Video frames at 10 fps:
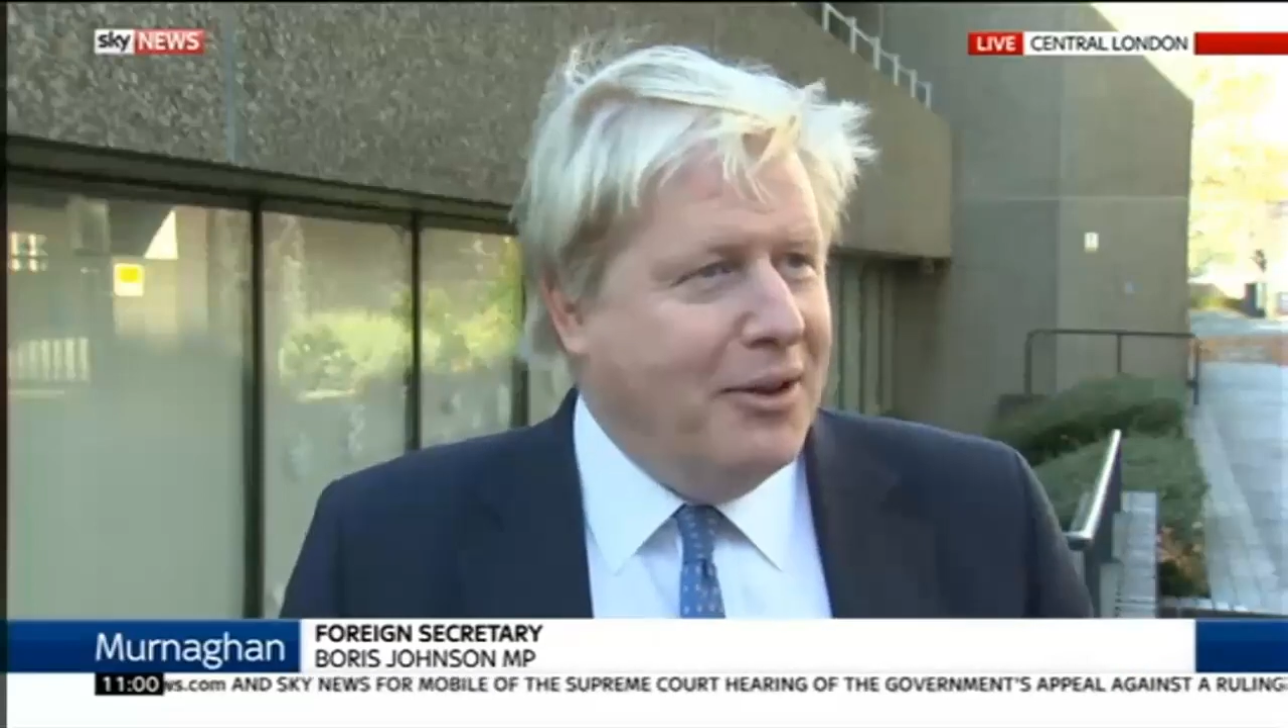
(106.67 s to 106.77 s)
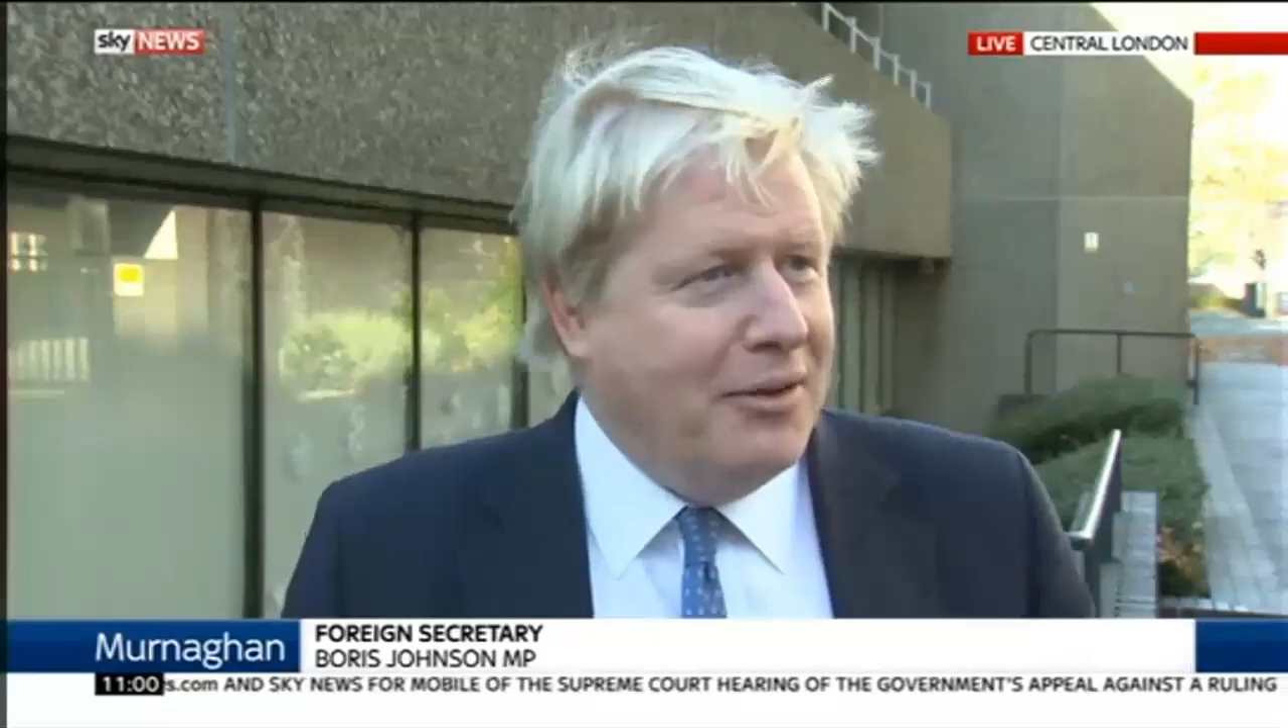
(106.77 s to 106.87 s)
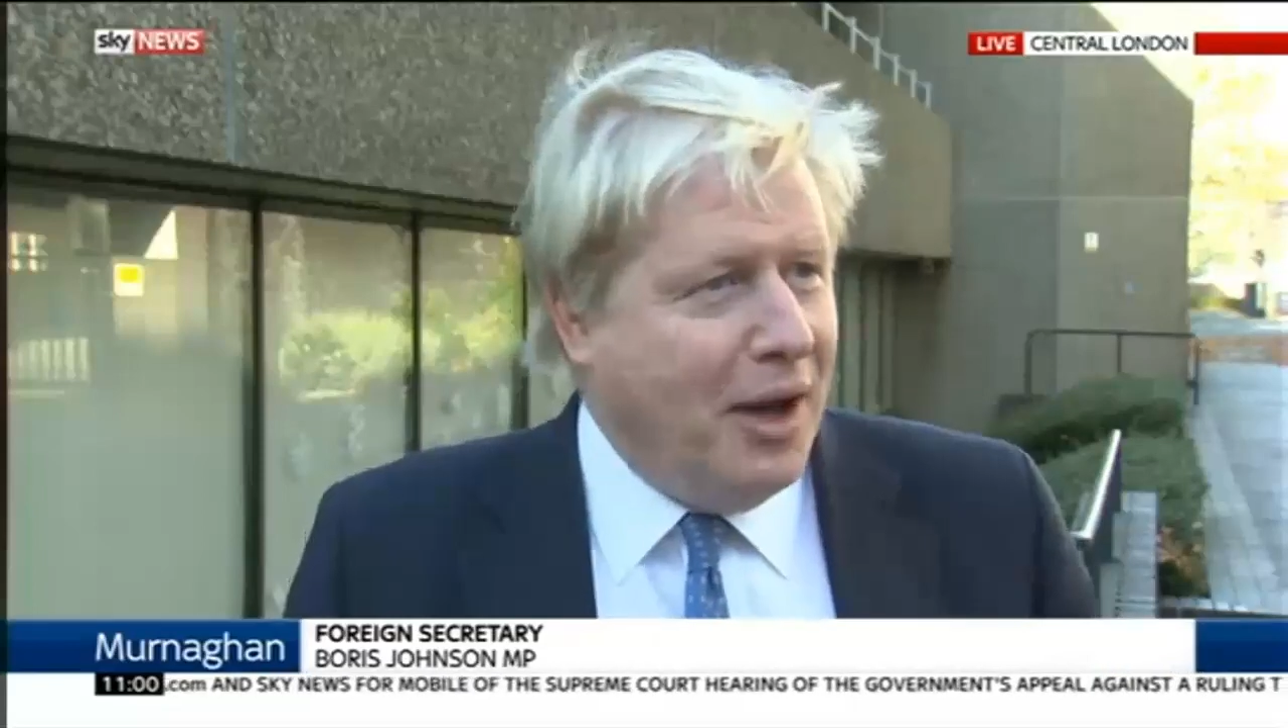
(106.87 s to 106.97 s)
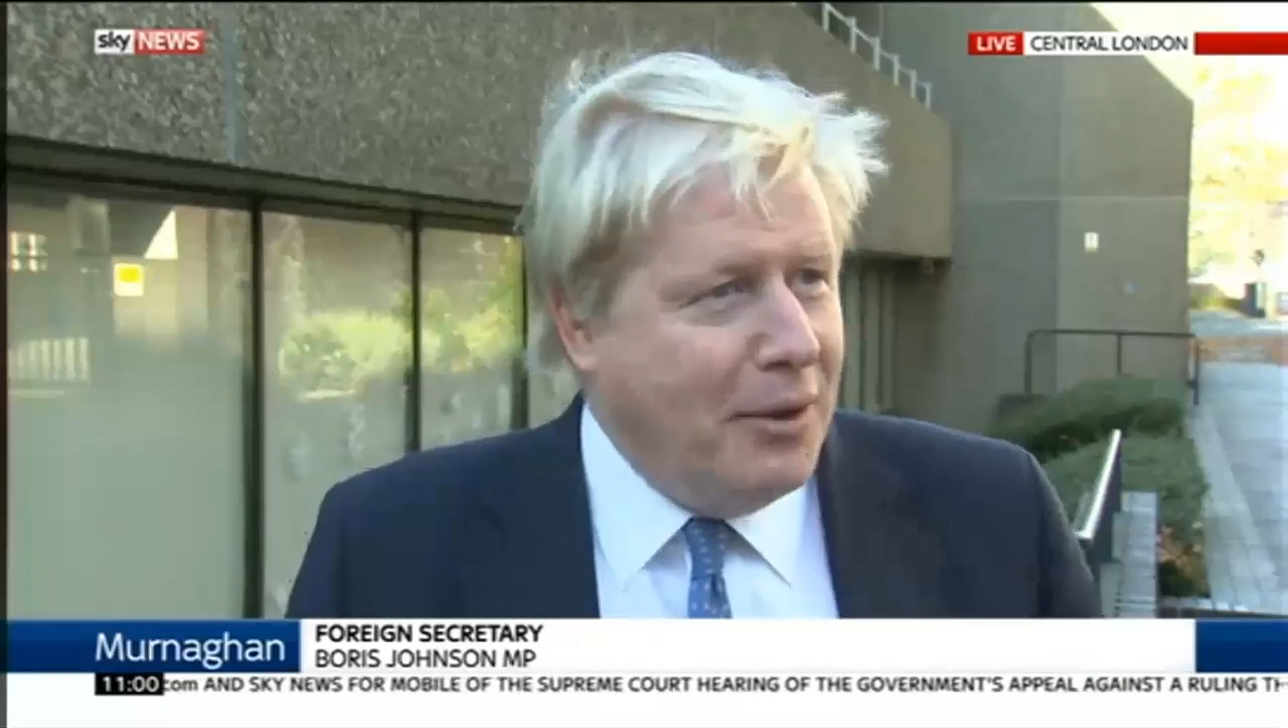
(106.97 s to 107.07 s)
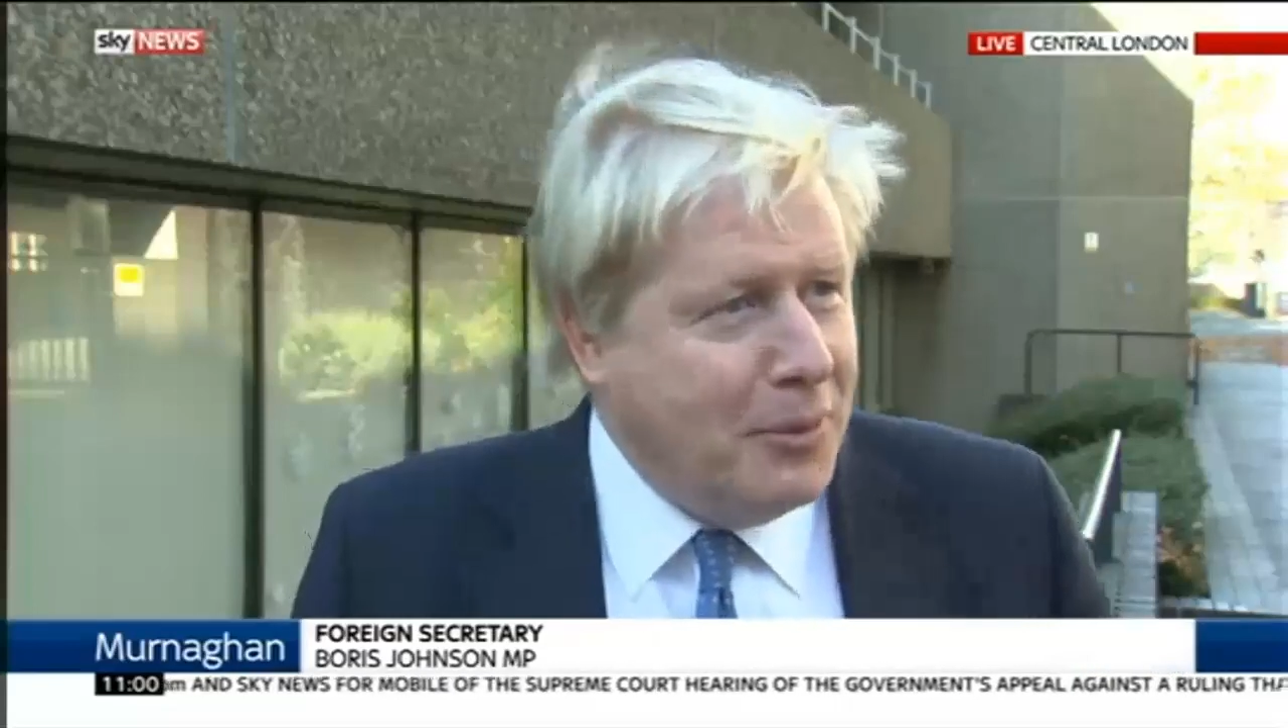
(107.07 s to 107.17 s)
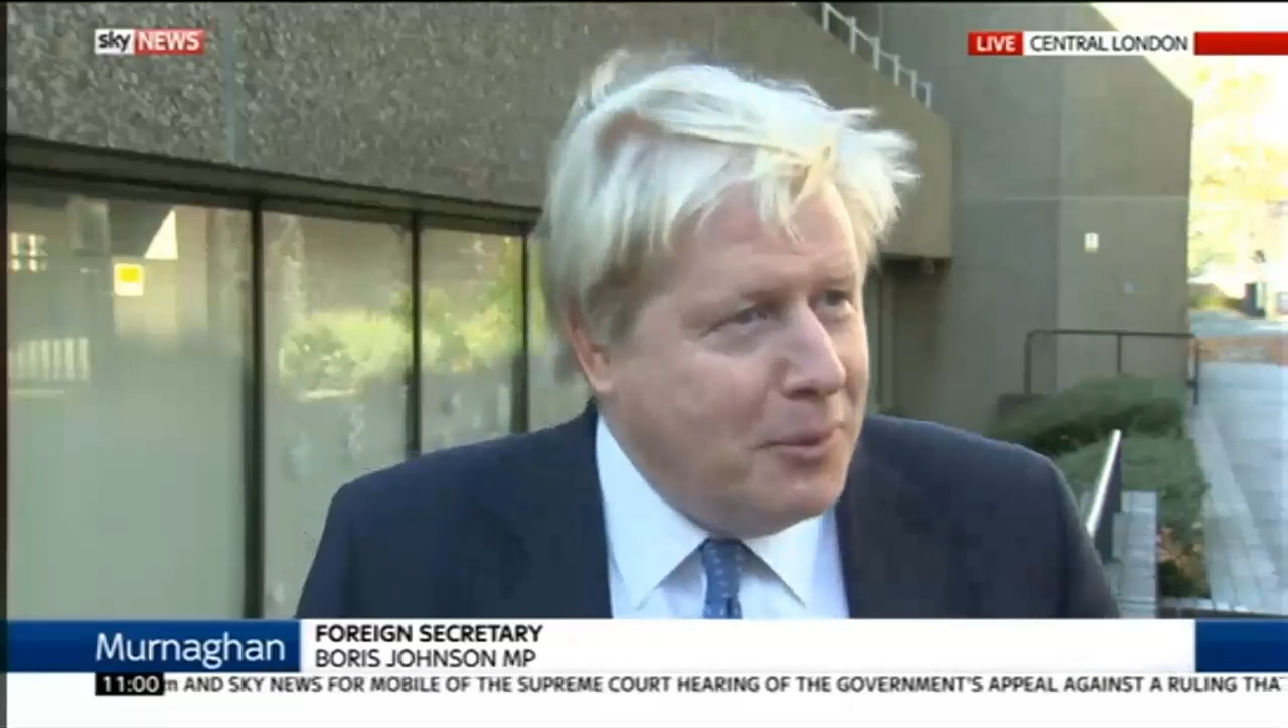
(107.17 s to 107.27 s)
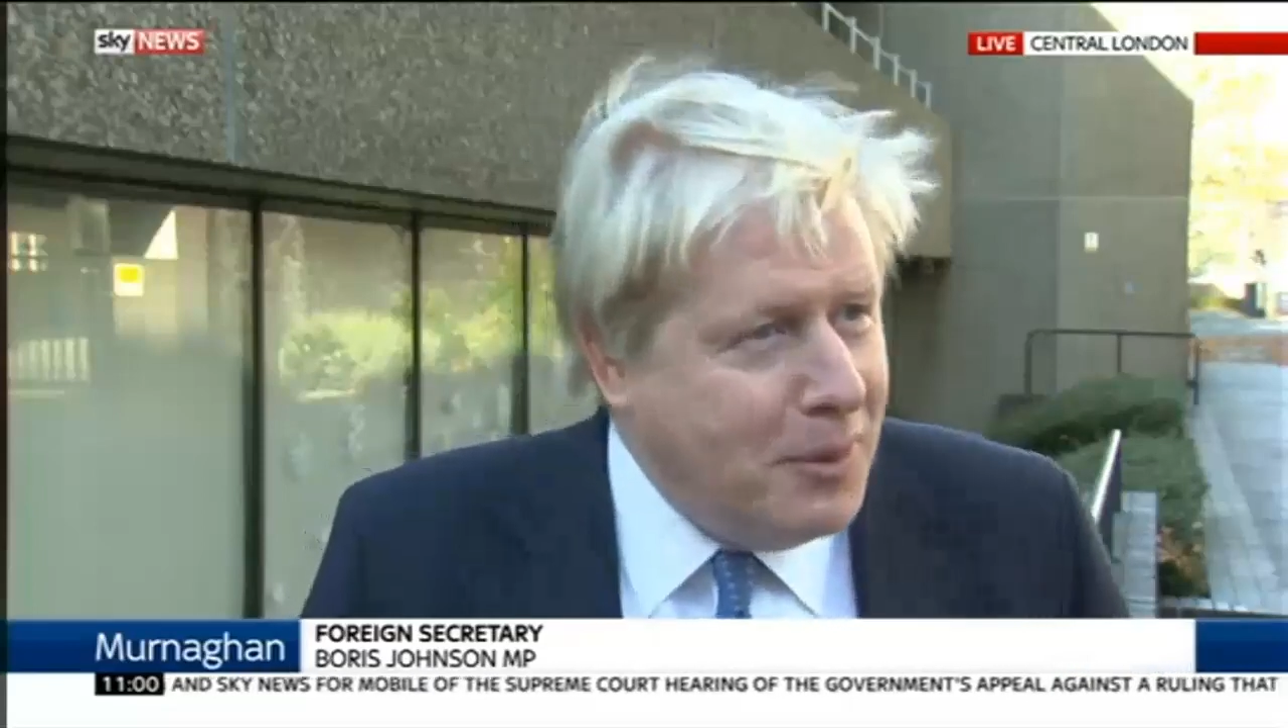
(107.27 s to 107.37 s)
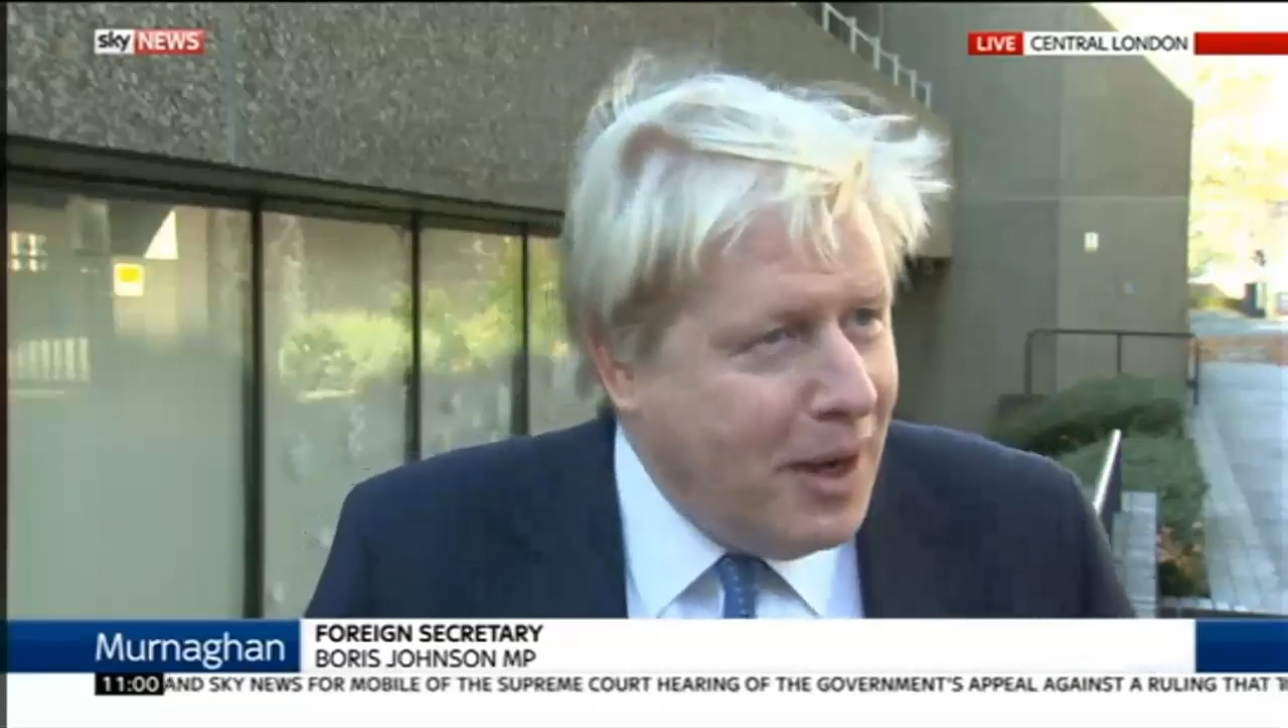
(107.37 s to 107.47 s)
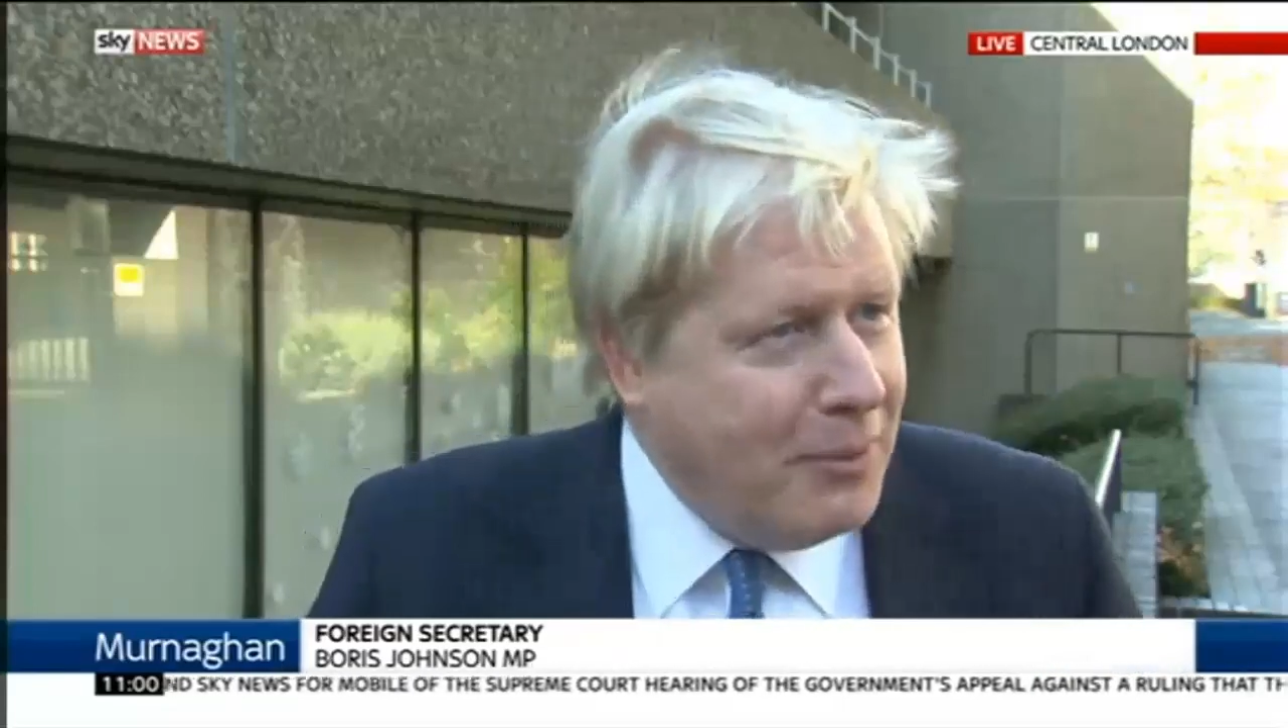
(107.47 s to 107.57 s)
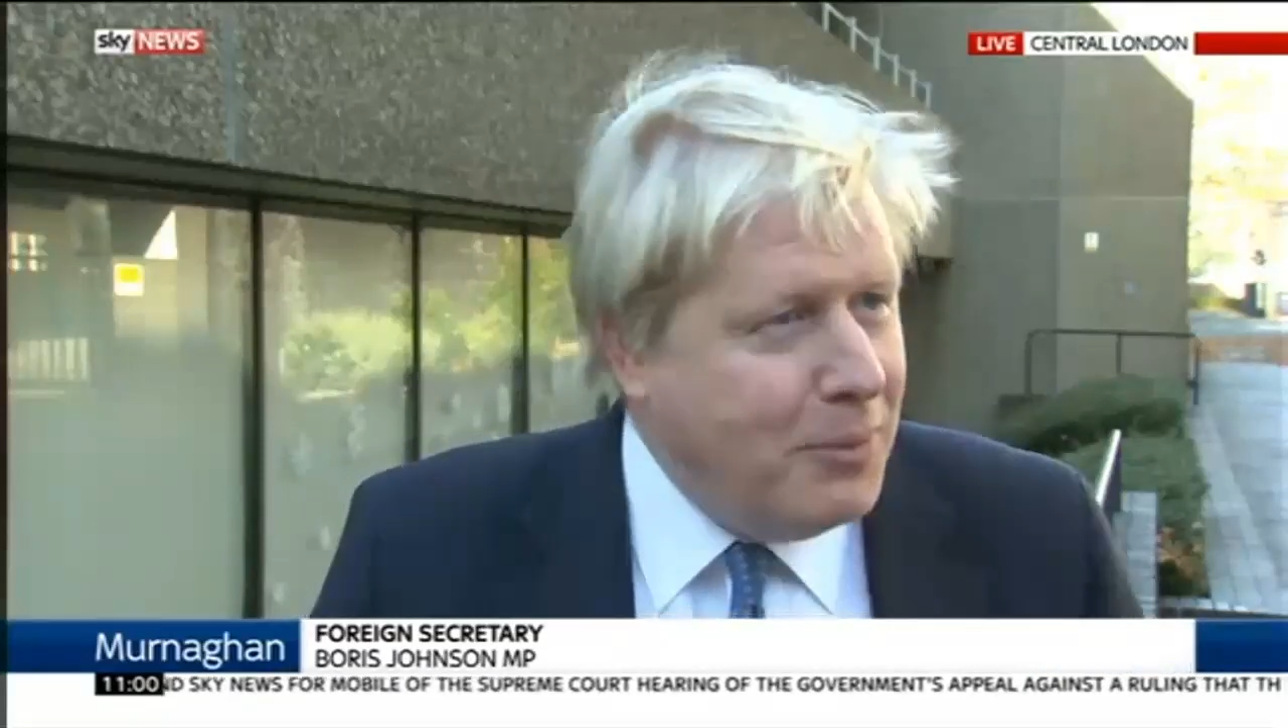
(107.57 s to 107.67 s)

and I will,